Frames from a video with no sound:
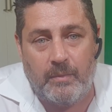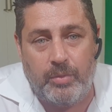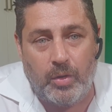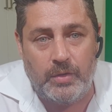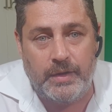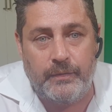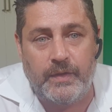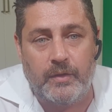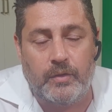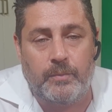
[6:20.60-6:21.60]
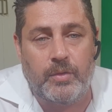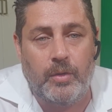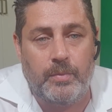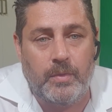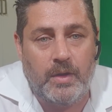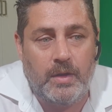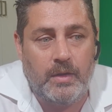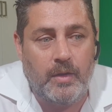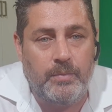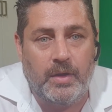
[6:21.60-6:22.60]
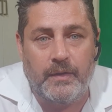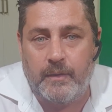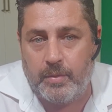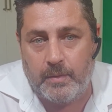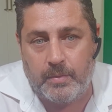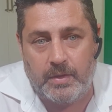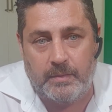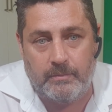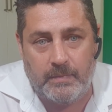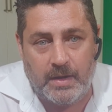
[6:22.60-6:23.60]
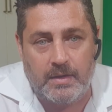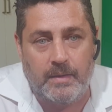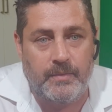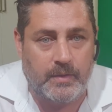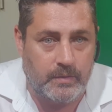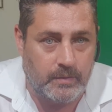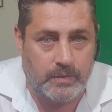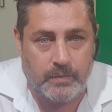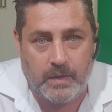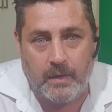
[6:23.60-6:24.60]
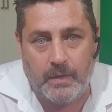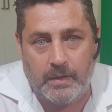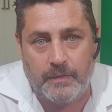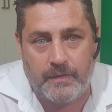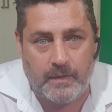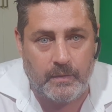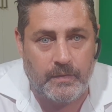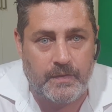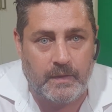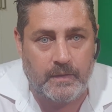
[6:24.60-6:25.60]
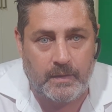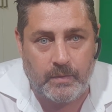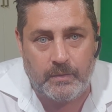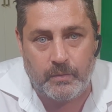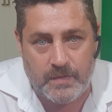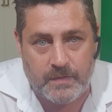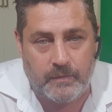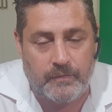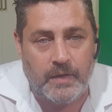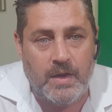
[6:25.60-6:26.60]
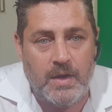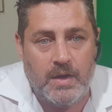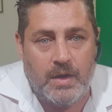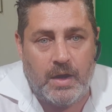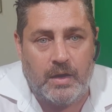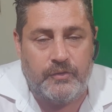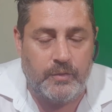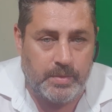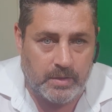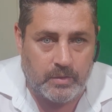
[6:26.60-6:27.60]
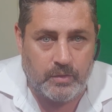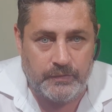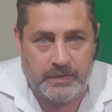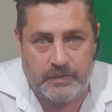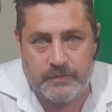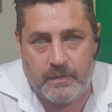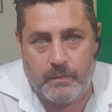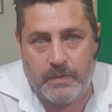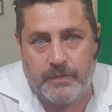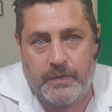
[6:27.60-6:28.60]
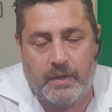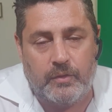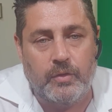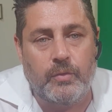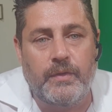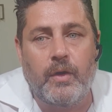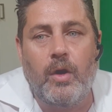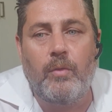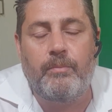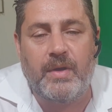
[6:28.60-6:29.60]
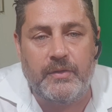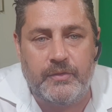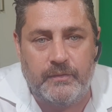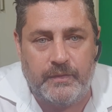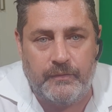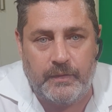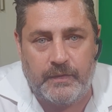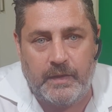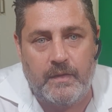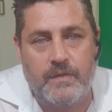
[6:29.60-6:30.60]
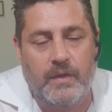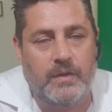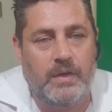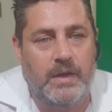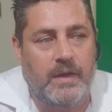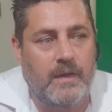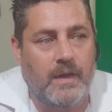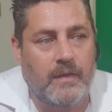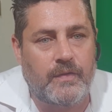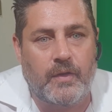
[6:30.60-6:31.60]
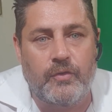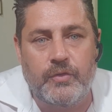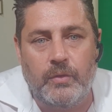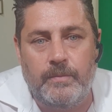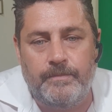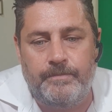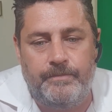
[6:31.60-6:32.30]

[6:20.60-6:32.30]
poorly. They're not applying the appropriate markup, the canonical URL, and so on, so they run risk of duplicate content issues with Google. There are a whole bunch of different things. Certainly social